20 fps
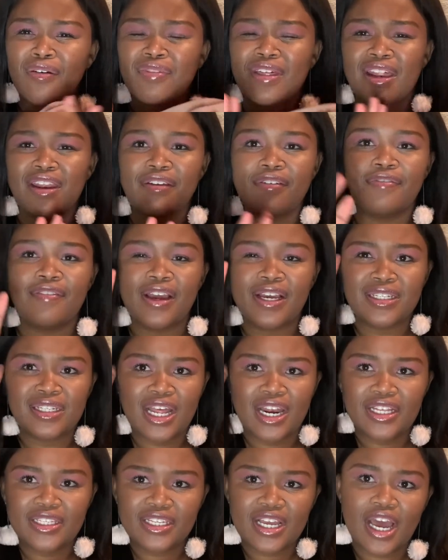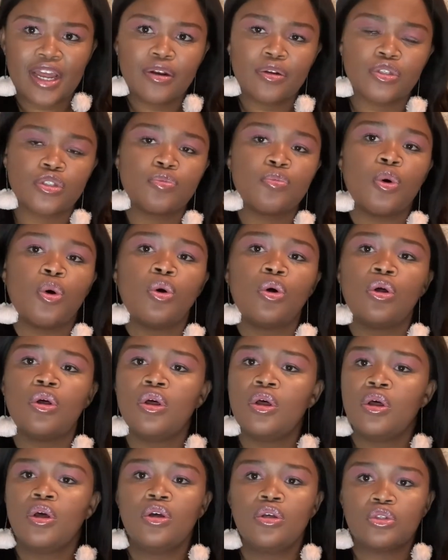of that effect, that is kind of small.
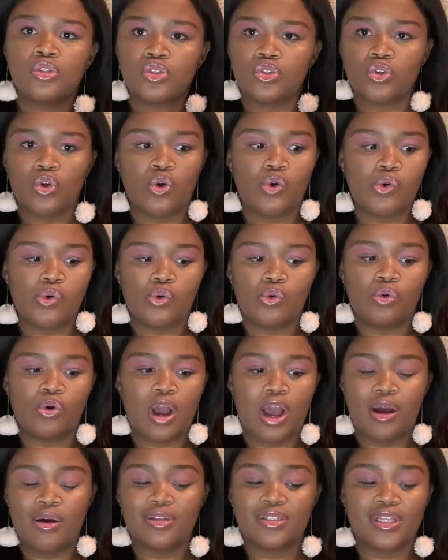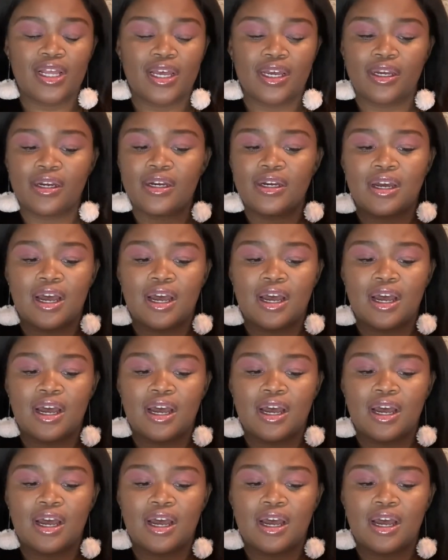So I was like,